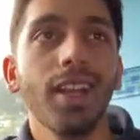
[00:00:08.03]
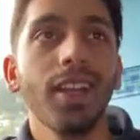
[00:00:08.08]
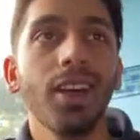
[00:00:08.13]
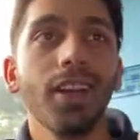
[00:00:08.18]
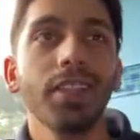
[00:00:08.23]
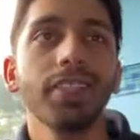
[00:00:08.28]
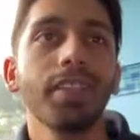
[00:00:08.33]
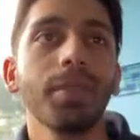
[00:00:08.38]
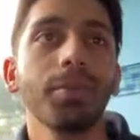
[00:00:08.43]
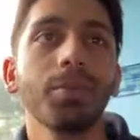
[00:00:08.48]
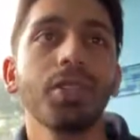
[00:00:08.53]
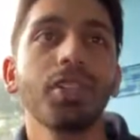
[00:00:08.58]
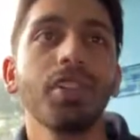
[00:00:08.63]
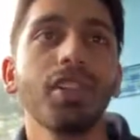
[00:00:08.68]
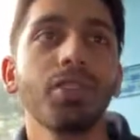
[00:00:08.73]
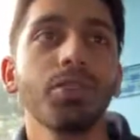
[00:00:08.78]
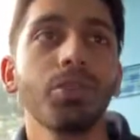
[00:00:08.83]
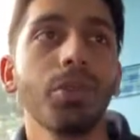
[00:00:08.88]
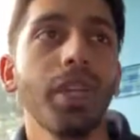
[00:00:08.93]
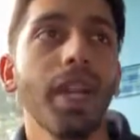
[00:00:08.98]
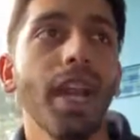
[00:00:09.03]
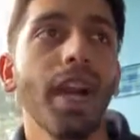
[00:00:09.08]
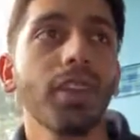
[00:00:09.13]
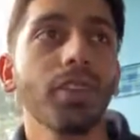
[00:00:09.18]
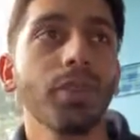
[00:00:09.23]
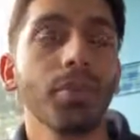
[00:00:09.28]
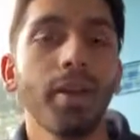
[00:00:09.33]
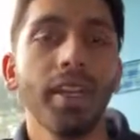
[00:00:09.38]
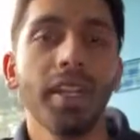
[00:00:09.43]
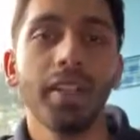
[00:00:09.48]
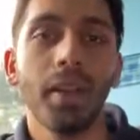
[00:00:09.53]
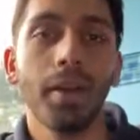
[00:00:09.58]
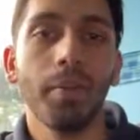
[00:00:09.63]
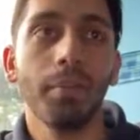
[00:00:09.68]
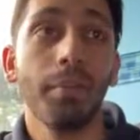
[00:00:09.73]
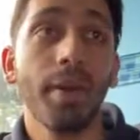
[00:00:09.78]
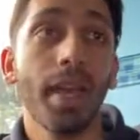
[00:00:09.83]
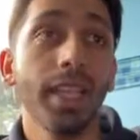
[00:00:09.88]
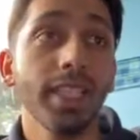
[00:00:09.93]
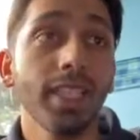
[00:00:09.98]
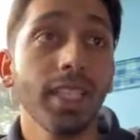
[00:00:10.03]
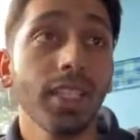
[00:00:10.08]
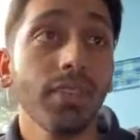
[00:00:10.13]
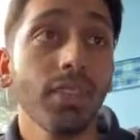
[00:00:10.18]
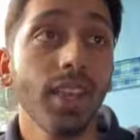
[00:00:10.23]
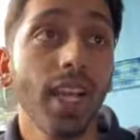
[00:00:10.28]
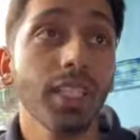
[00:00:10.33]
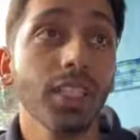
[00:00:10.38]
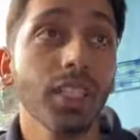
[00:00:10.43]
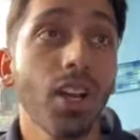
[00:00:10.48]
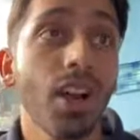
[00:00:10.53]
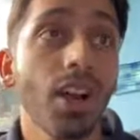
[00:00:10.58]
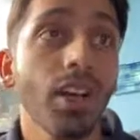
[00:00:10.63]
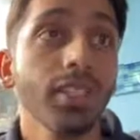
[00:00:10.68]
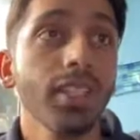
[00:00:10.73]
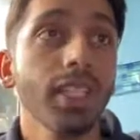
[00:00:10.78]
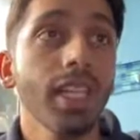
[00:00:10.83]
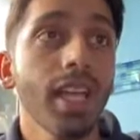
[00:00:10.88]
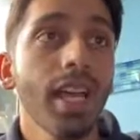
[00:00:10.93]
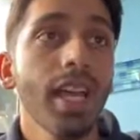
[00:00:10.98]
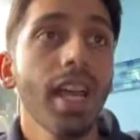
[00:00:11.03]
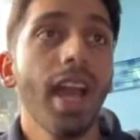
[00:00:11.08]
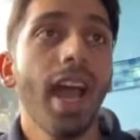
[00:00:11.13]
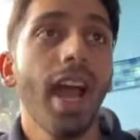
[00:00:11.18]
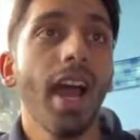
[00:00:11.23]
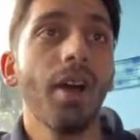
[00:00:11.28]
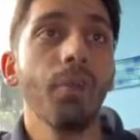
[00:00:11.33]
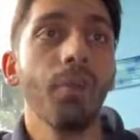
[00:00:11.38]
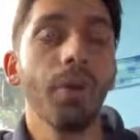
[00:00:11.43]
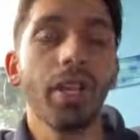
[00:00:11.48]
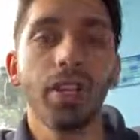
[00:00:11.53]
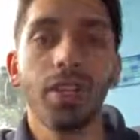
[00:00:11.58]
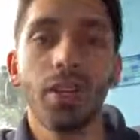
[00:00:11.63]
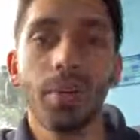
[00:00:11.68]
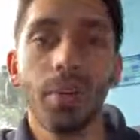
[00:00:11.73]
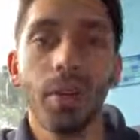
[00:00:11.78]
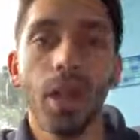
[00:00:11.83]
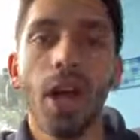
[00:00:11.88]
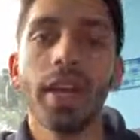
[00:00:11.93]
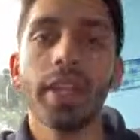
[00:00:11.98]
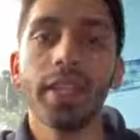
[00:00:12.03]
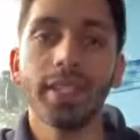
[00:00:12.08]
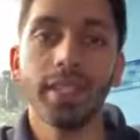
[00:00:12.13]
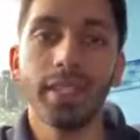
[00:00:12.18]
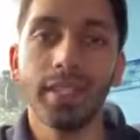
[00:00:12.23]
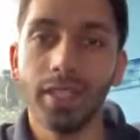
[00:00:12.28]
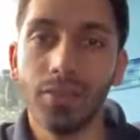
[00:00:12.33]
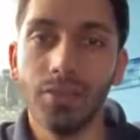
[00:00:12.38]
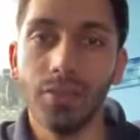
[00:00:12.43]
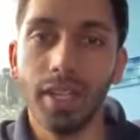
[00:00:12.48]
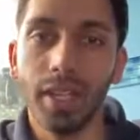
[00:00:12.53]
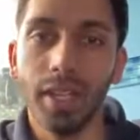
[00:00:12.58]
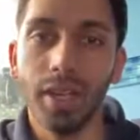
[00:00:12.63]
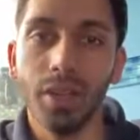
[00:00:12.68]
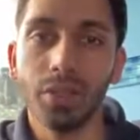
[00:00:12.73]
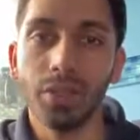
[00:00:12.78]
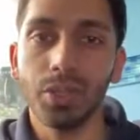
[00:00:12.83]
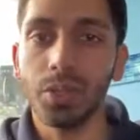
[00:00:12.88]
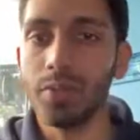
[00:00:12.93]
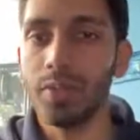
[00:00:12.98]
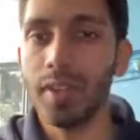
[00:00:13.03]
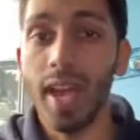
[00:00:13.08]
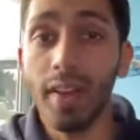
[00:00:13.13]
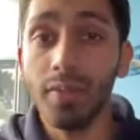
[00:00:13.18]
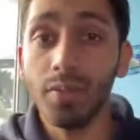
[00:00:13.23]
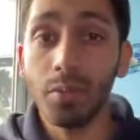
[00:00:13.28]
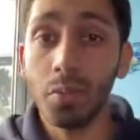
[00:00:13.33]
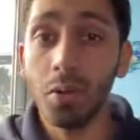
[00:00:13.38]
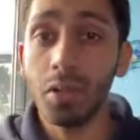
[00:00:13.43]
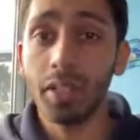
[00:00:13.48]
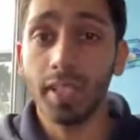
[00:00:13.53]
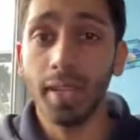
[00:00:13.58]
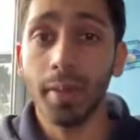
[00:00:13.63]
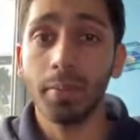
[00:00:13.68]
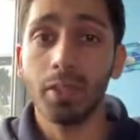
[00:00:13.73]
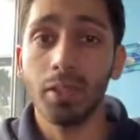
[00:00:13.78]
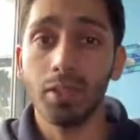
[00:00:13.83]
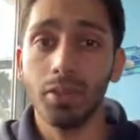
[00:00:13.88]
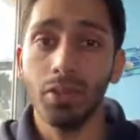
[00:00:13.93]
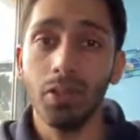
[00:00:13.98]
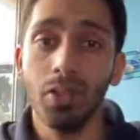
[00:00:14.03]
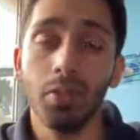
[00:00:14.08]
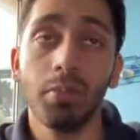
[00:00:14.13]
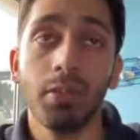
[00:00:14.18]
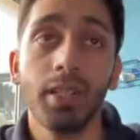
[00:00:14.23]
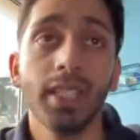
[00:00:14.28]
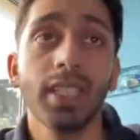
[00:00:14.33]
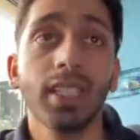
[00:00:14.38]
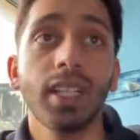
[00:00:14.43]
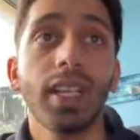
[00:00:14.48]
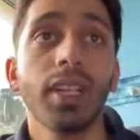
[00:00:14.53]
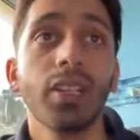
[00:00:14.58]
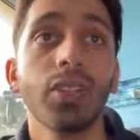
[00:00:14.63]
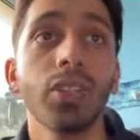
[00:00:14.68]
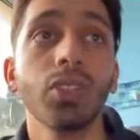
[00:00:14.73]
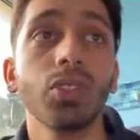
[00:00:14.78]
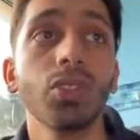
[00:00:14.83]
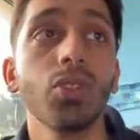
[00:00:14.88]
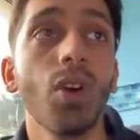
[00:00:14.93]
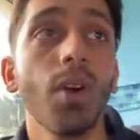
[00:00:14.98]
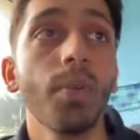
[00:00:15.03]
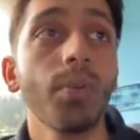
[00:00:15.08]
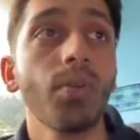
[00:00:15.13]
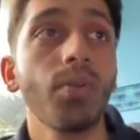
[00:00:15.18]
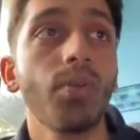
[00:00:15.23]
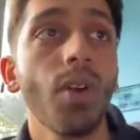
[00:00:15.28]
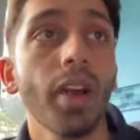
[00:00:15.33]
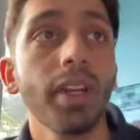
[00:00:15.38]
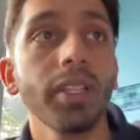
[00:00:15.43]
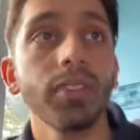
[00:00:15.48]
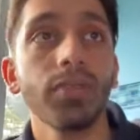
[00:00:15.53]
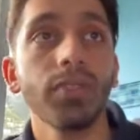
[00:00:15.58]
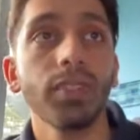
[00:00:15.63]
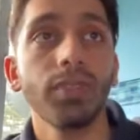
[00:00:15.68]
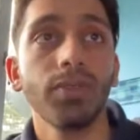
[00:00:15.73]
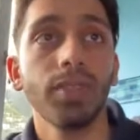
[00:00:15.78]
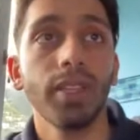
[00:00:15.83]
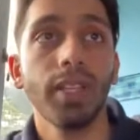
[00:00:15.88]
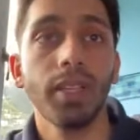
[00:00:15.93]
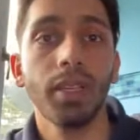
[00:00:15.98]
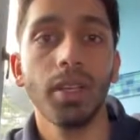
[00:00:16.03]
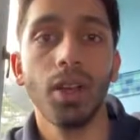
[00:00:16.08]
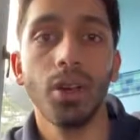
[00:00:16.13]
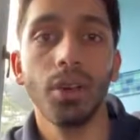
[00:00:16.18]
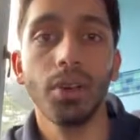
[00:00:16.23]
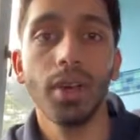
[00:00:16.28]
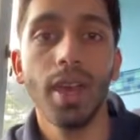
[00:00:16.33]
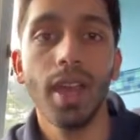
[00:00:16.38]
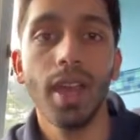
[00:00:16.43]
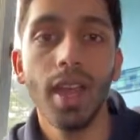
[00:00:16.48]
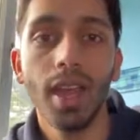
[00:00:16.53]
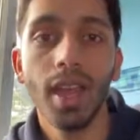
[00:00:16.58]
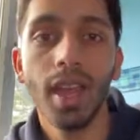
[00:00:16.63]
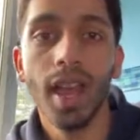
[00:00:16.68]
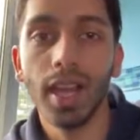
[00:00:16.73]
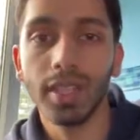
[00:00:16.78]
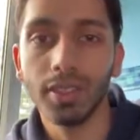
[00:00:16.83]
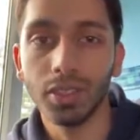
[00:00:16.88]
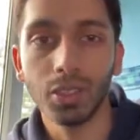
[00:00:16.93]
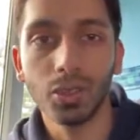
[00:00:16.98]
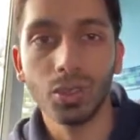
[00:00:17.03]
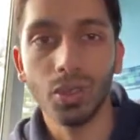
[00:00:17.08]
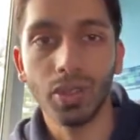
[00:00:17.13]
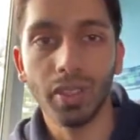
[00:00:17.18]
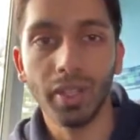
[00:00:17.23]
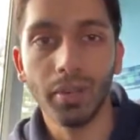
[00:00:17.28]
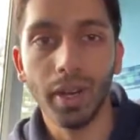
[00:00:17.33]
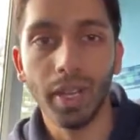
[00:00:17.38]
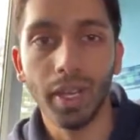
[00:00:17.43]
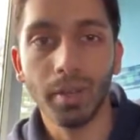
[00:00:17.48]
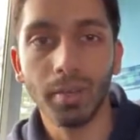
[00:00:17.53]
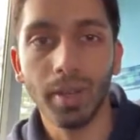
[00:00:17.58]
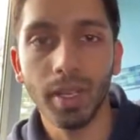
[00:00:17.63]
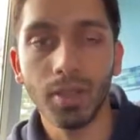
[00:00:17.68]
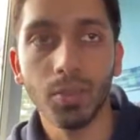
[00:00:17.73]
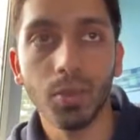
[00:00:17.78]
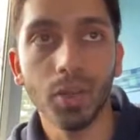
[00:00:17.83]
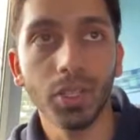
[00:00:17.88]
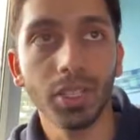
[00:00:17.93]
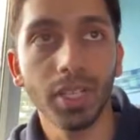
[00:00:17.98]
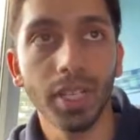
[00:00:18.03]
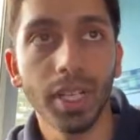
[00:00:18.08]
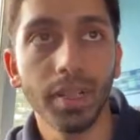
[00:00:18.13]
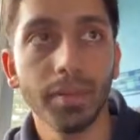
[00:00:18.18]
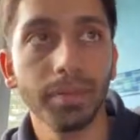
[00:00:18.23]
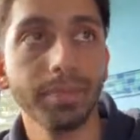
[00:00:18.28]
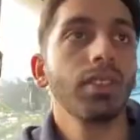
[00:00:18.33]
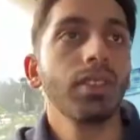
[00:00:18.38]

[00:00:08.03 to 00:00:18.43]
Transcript: Last episode I taught you how to make basic flashcards, and we're going to apply this in this video. So if you haven't watched episode 2, please click on the top right of this video, as I strongly recommend watching it.